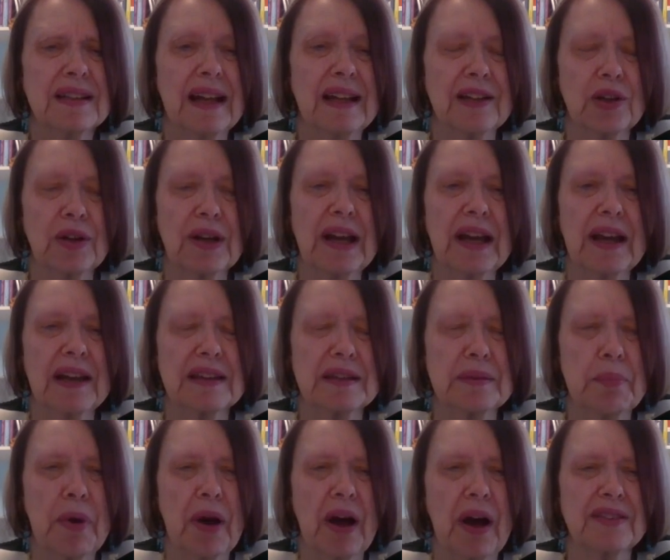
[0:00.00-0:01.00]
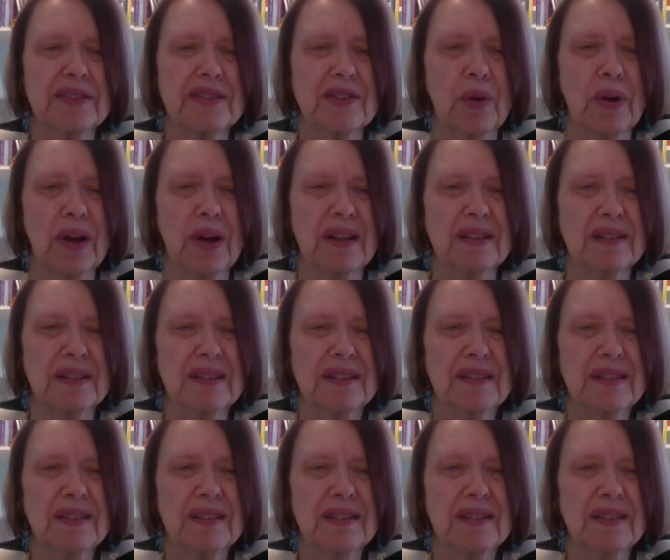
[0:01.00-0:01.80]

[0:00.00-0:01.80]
And looking at the pots going,